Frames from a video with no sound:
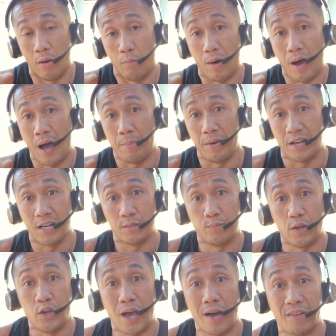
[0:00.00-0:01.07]
Why? Because
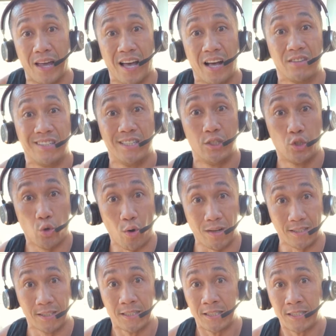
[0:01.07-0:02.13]
when you have a healthy
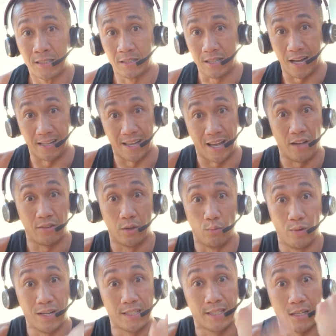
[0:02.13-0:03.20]
joint and a healthy
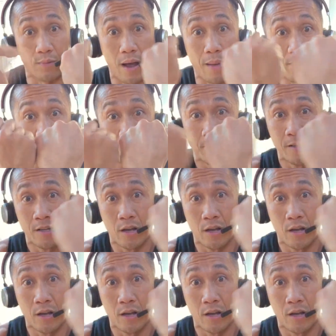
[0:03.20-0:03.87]
wrist, guess what happens?